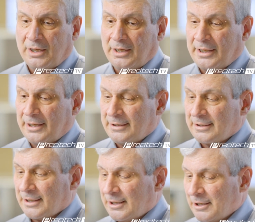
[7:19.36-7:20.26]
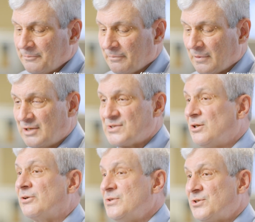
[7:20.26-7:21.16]
And um, it's
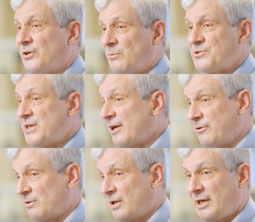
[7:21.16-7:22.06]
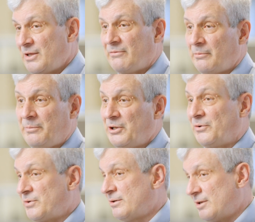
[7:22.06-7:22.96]
still considered the most accurate lathe ever
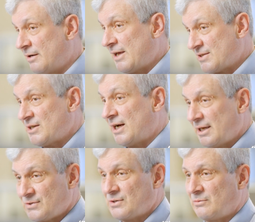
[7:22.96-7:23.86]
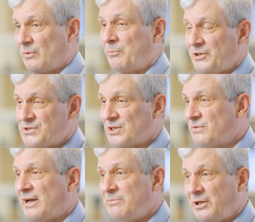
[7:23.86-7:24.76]
built of that size,
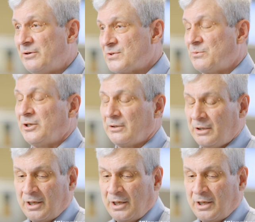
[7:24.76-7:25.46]
1.65 meter swing.